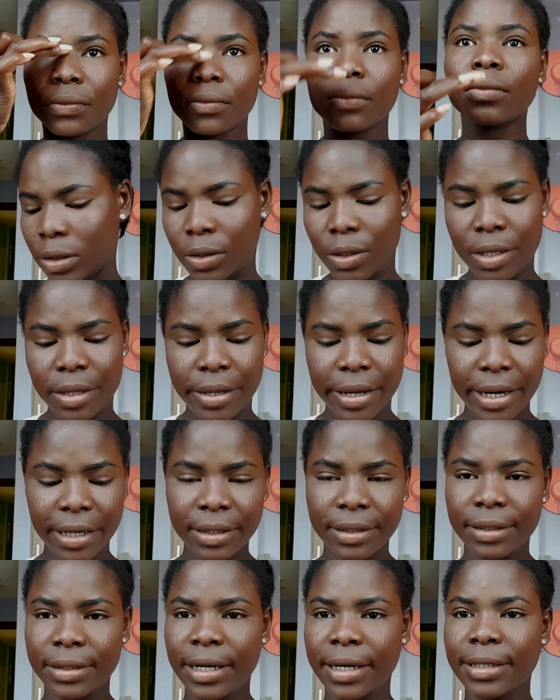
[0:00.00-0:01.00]
So
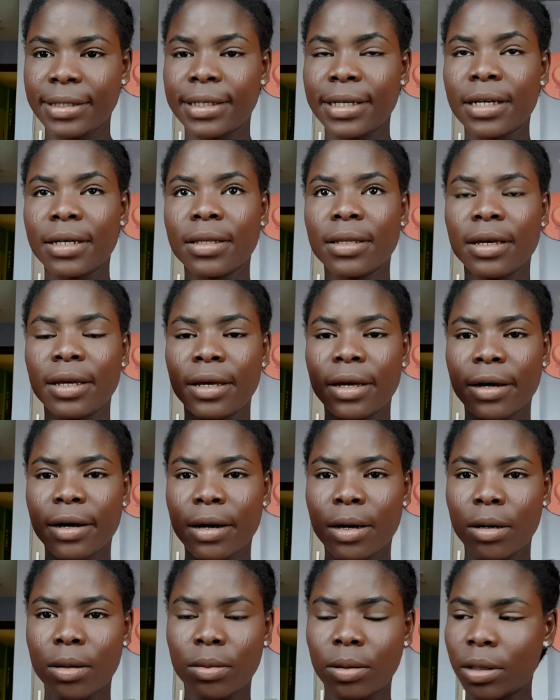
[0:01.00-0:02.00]
next, I take
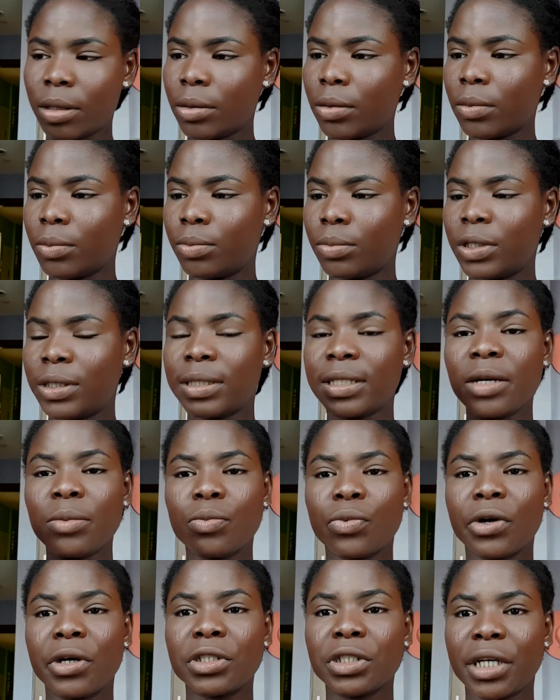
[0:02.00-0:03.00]
the same
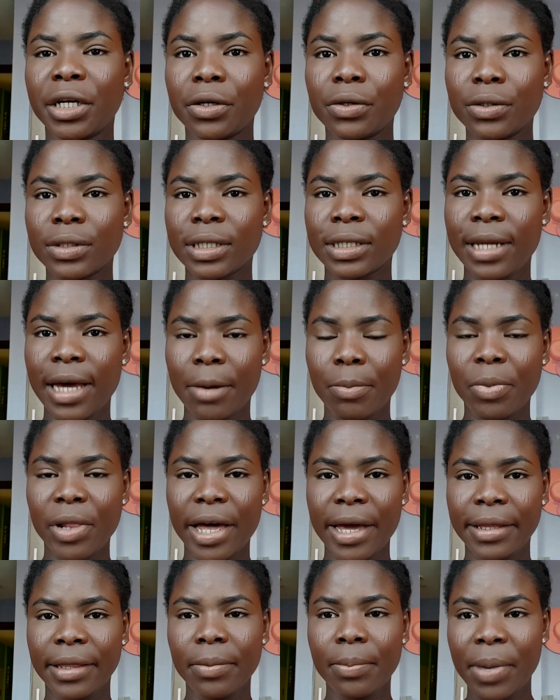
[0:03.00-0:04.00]
brush I use in
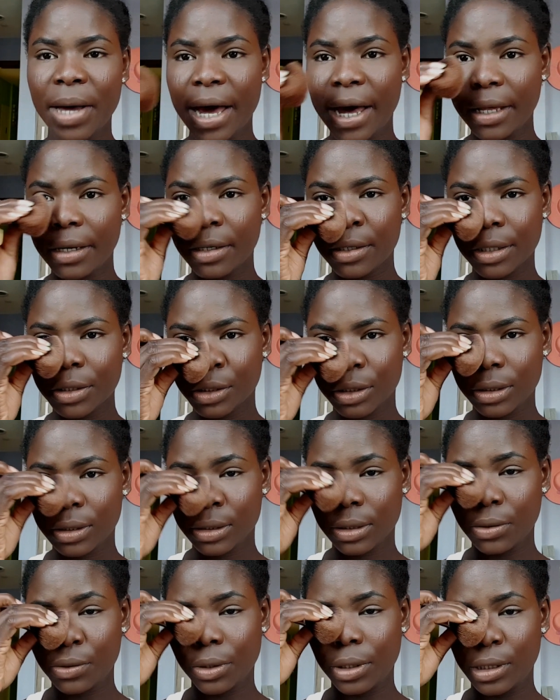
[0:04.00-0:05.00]
applying the powder,
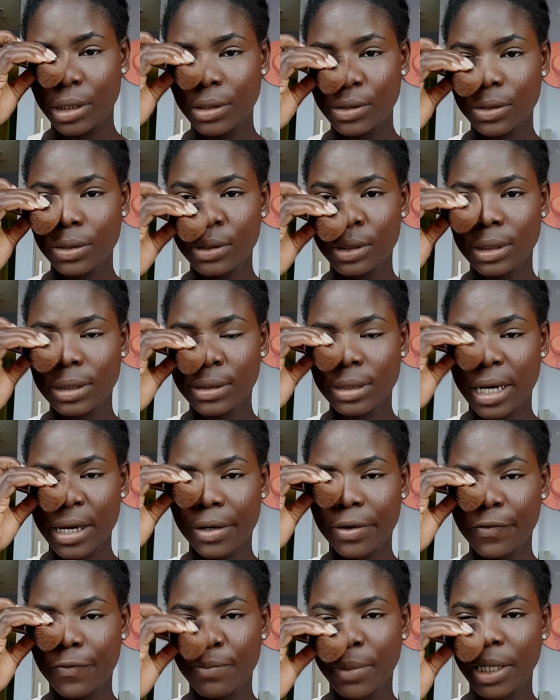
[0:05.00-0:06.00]
just go into the side
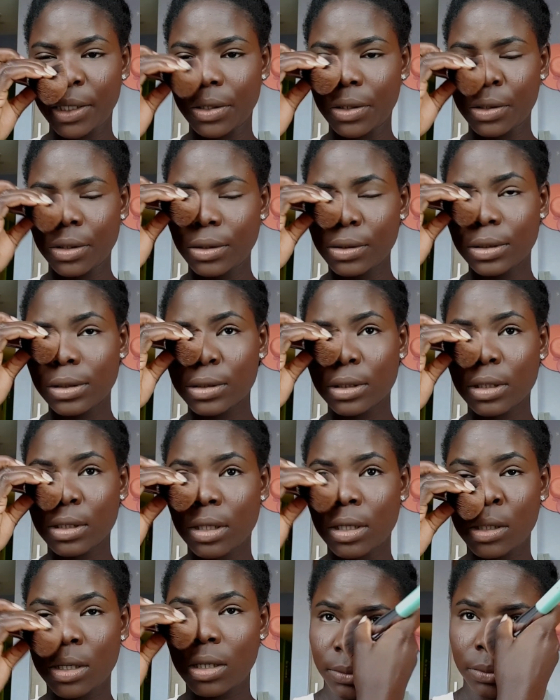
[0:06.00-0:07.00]
of my nose.
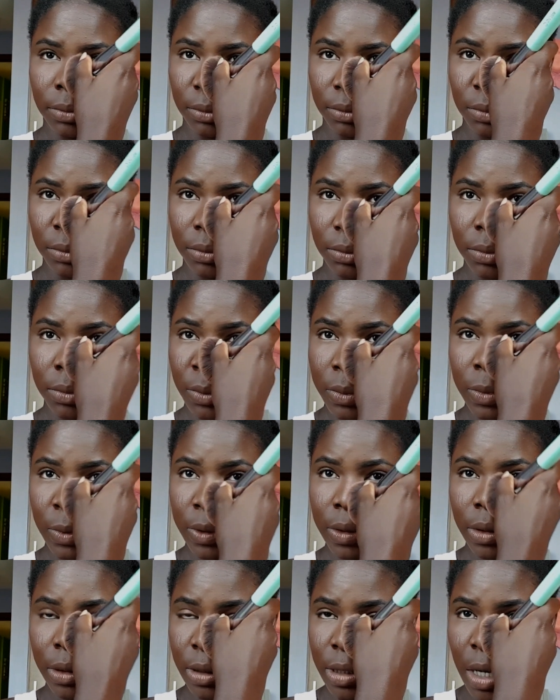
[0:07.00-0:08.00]

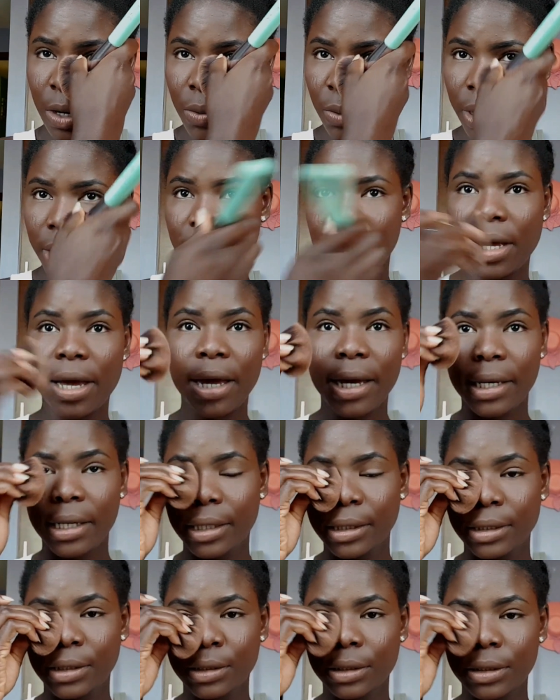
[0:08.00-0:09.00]
So that way the
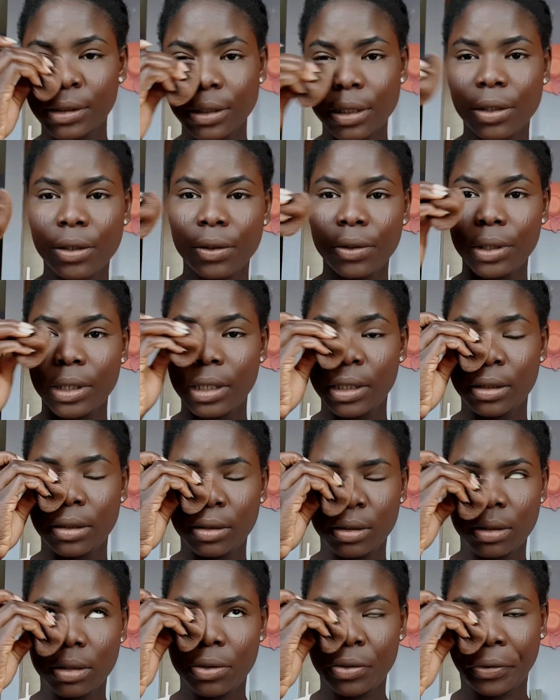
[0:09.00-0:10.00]
highlighter is not looking
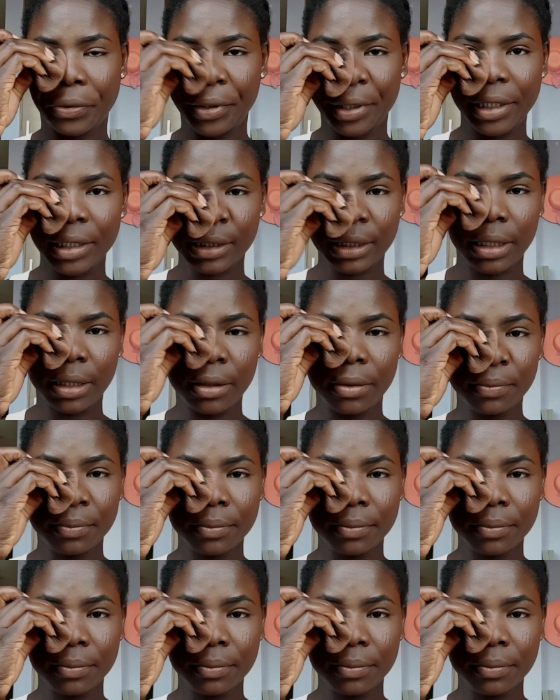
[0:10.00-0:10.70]
crazy.